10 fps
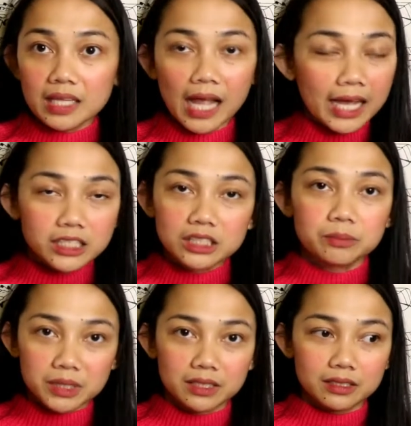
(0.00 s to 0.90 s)
I just
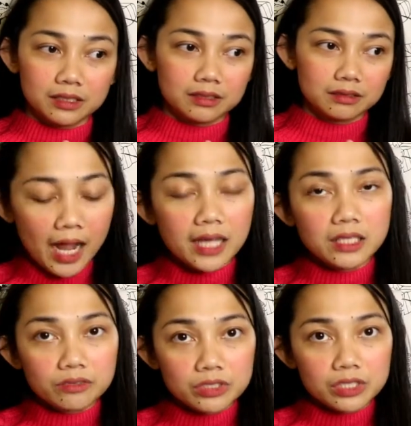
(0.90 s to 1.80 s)
missed it. I
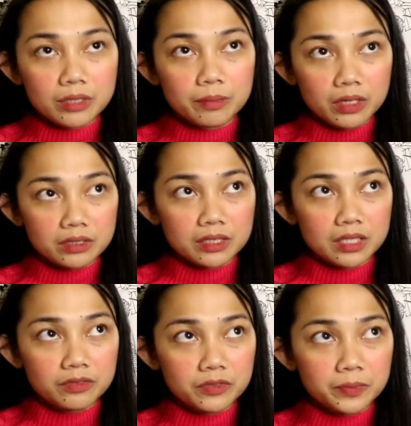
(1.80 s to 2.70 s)
love nursing because it
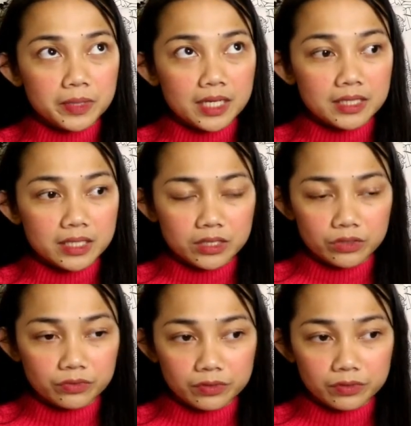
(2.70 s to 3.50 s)
gives me a sense of